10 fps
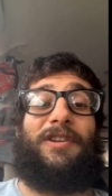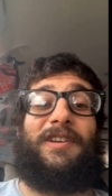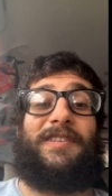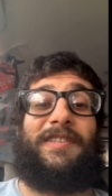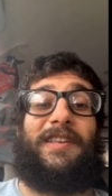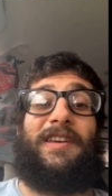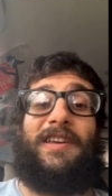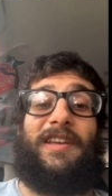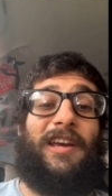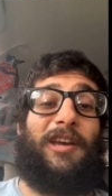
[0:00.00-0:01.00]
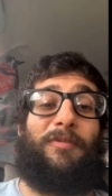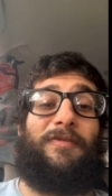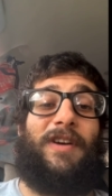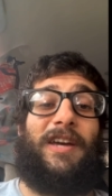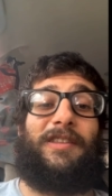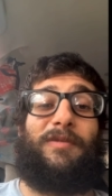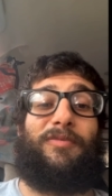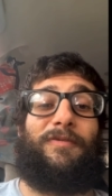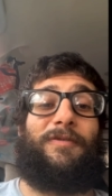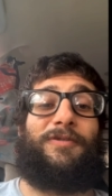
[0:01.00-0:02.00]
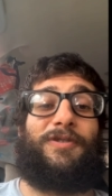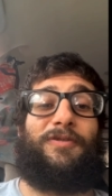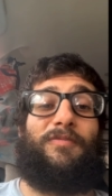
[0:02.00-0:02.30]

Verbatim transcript: night stay and I could provide them promotional